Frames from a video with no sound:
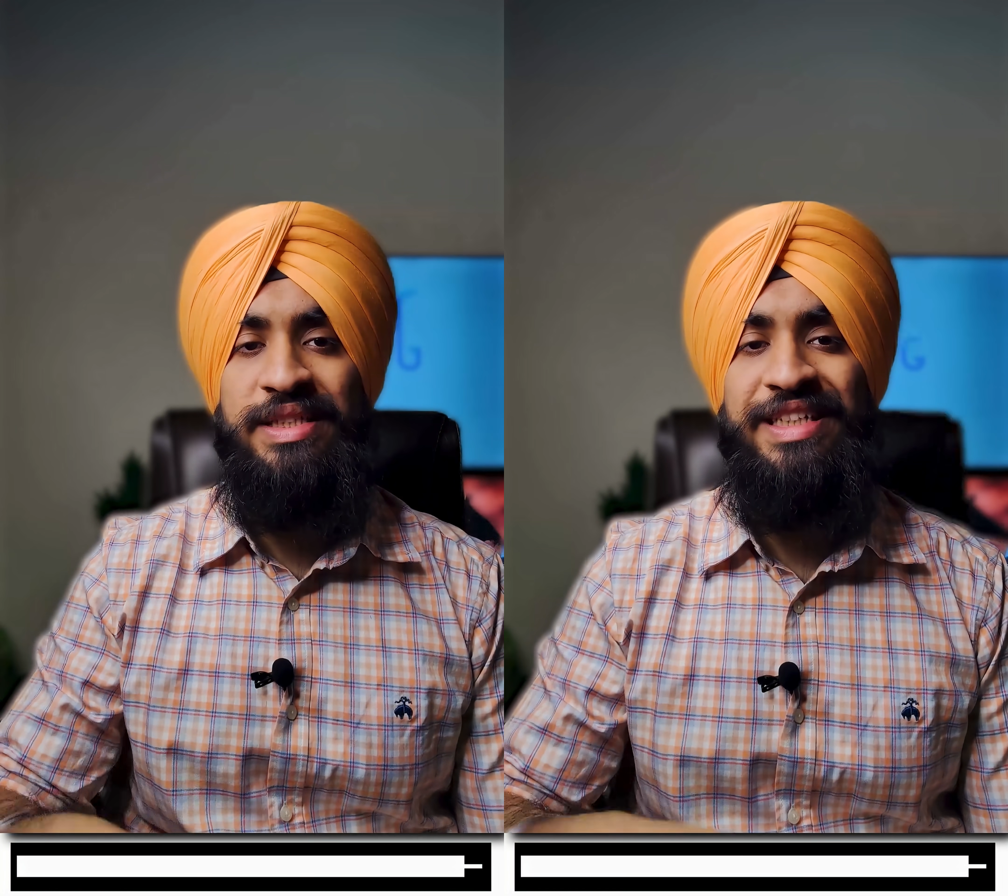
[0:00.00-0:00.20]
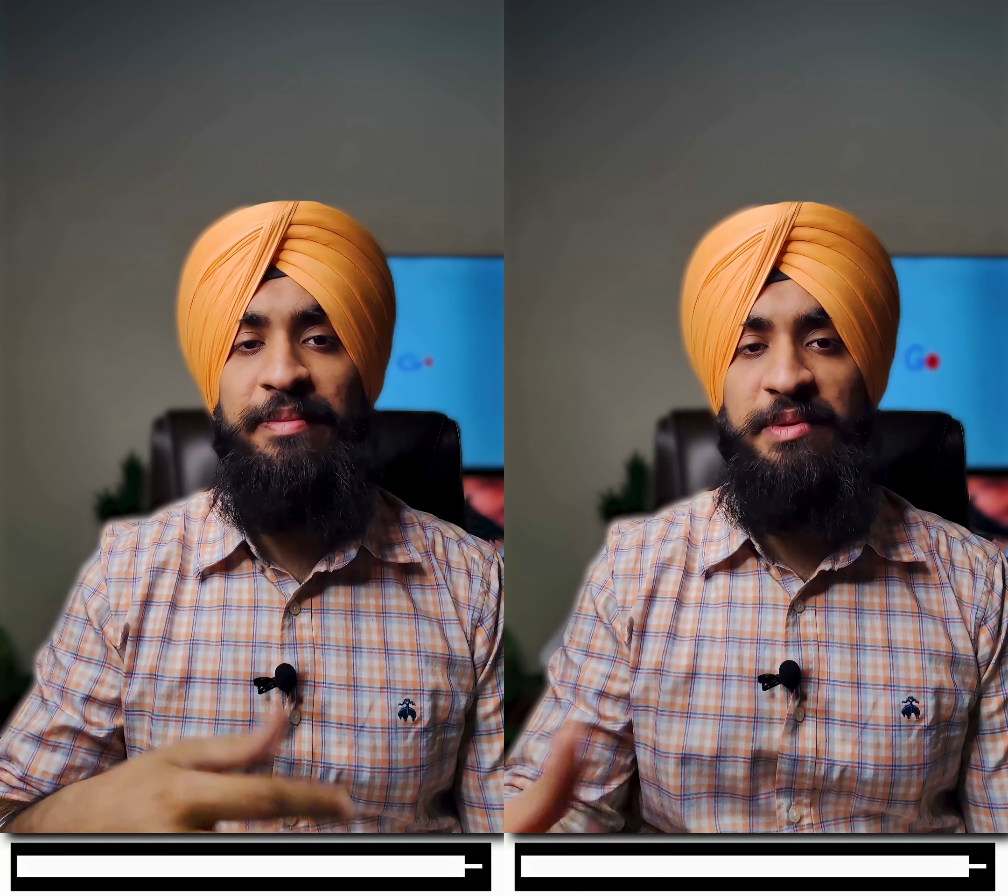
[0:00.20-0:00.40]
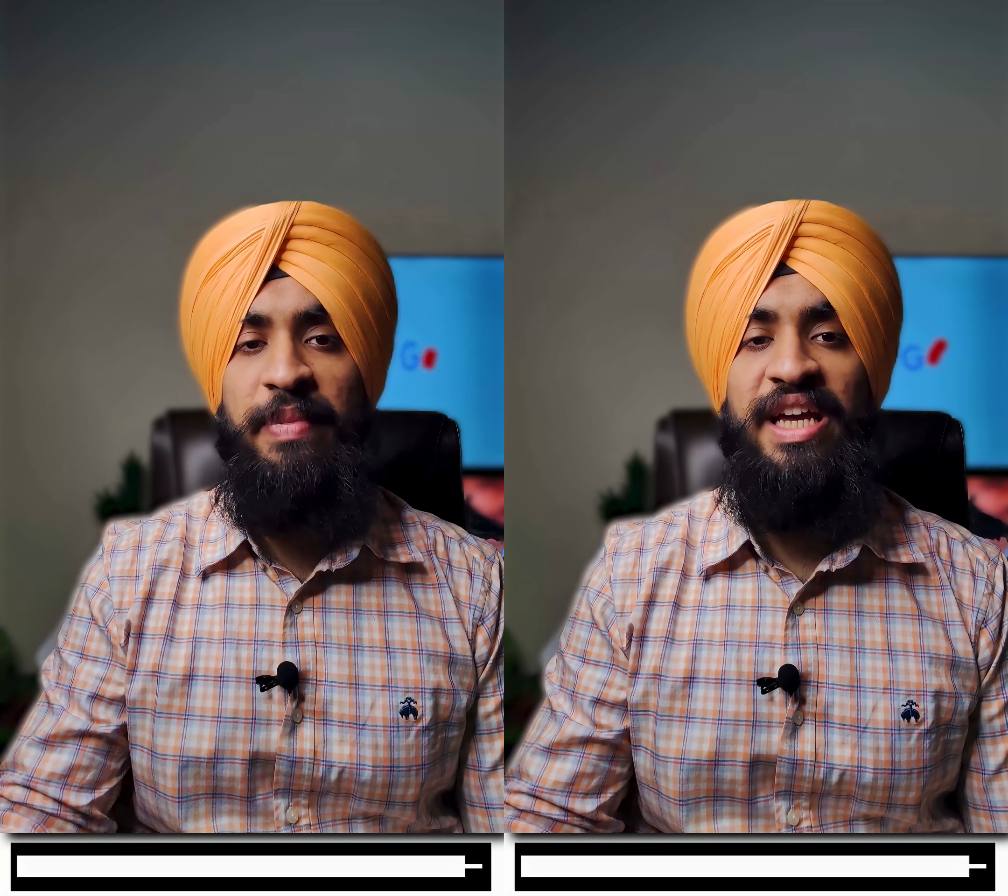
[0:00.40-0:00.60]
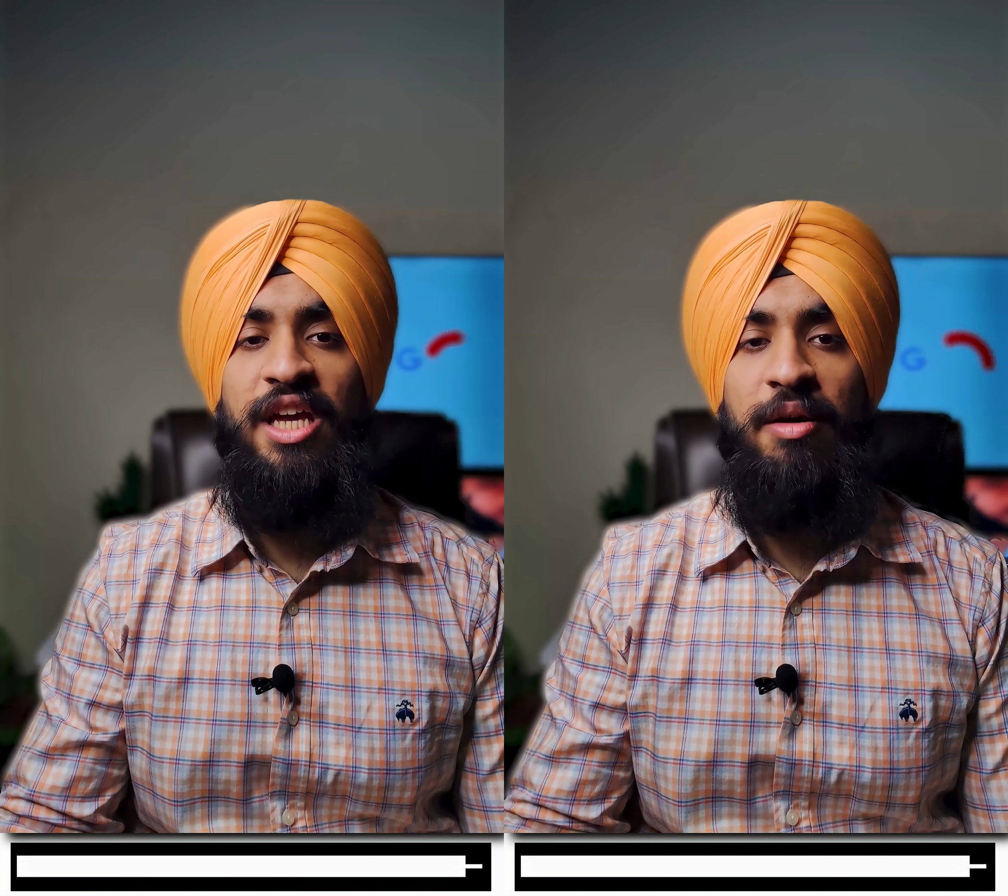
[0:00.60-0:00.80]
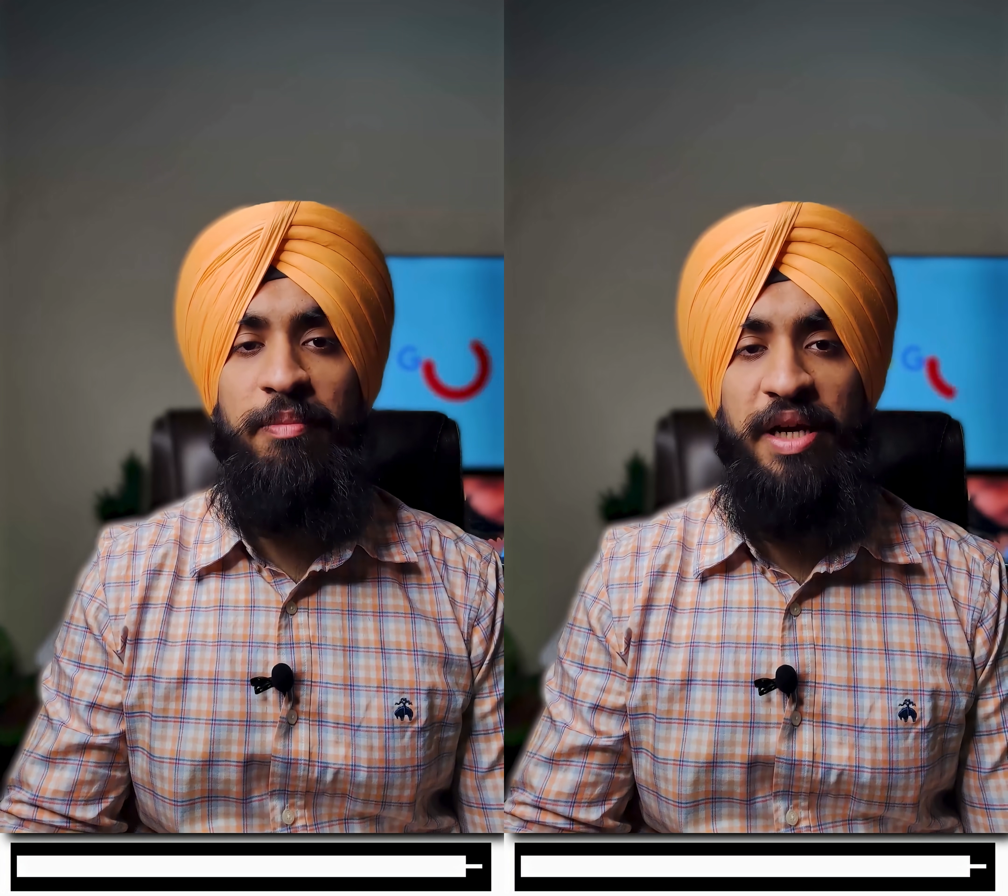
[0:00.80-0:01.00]
skips
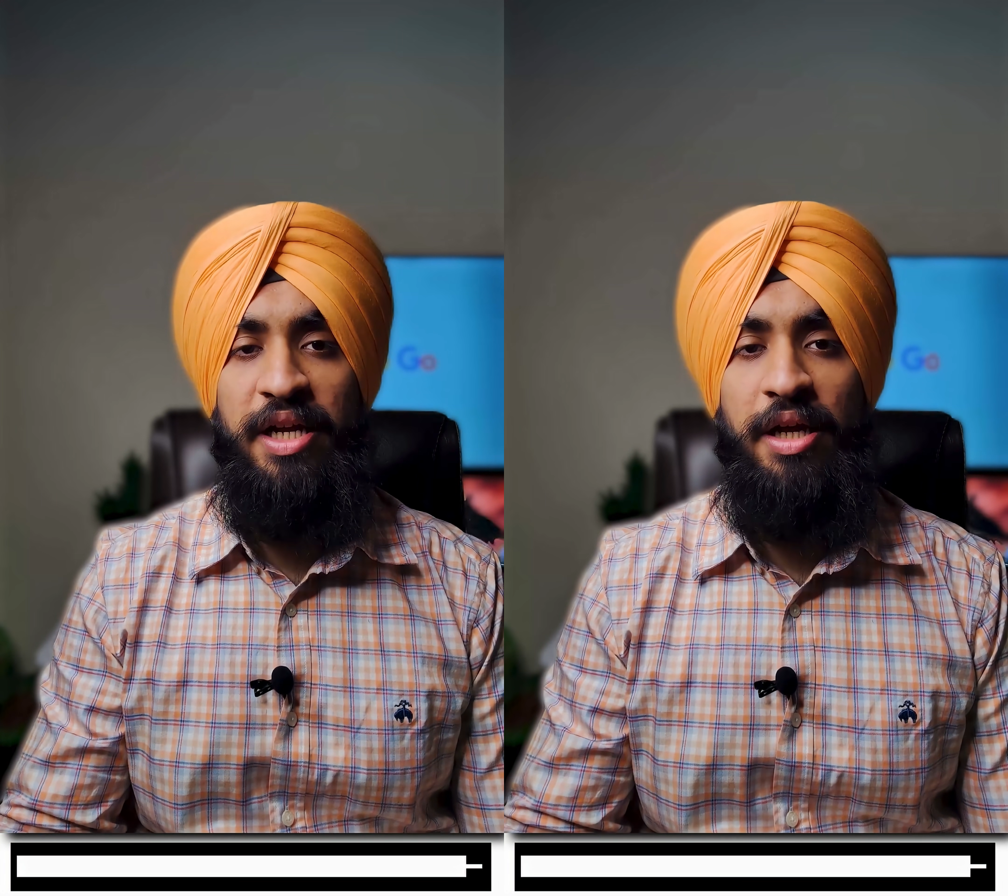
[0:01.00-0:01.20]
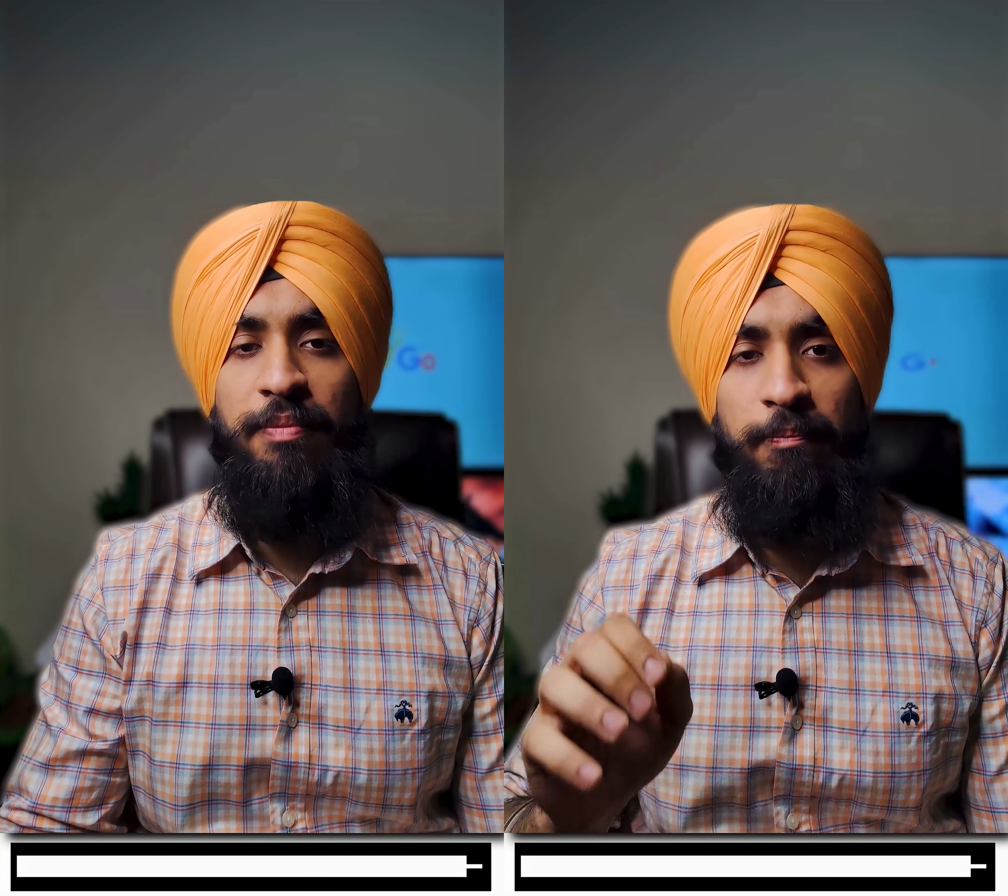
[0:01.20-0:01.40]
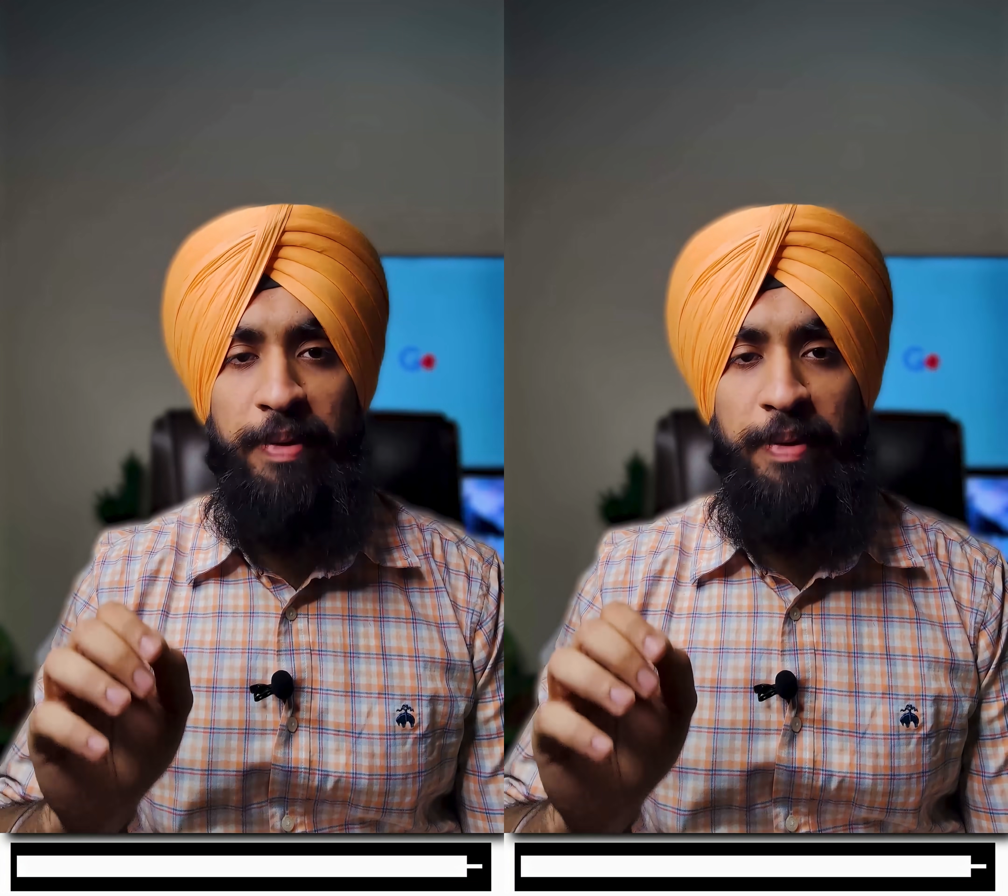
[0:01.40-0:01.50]
backing up media.